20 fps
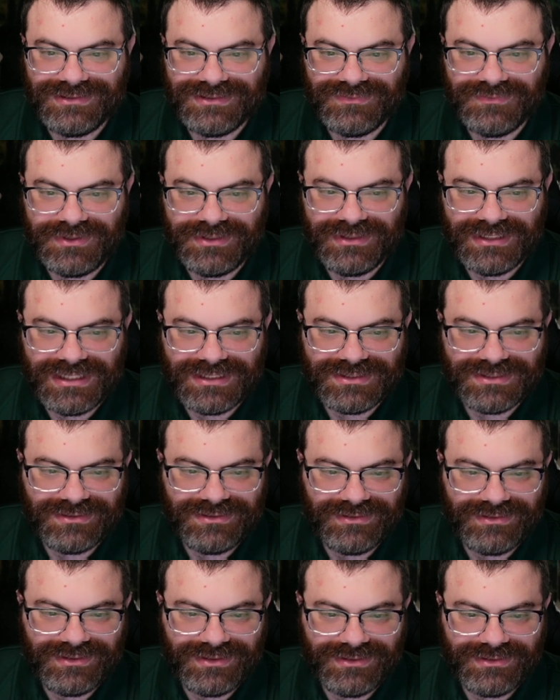One last
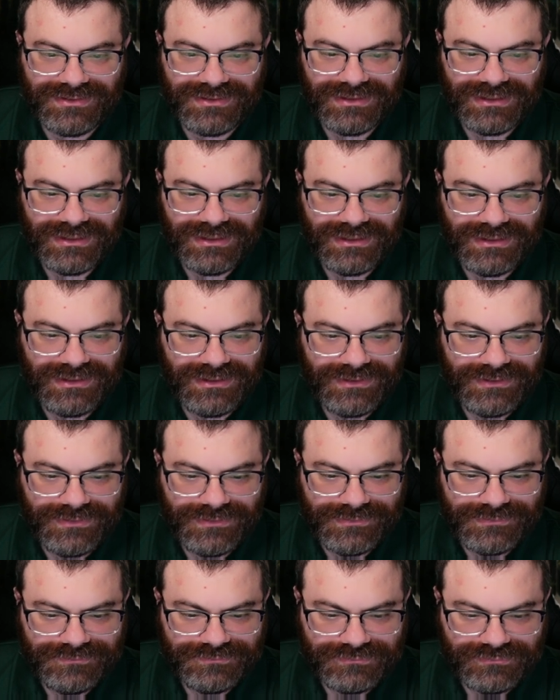little thing
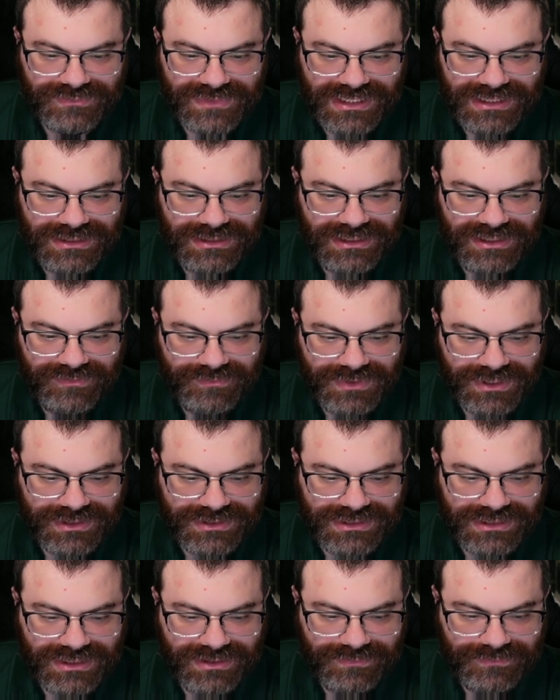that I didn't have
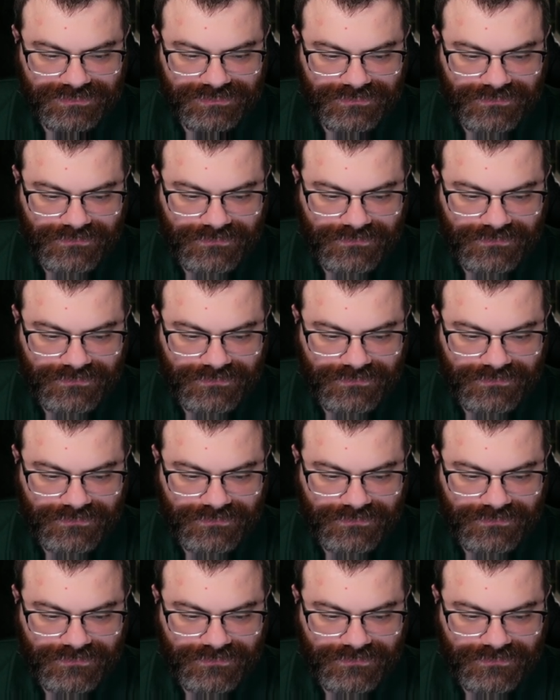marked up.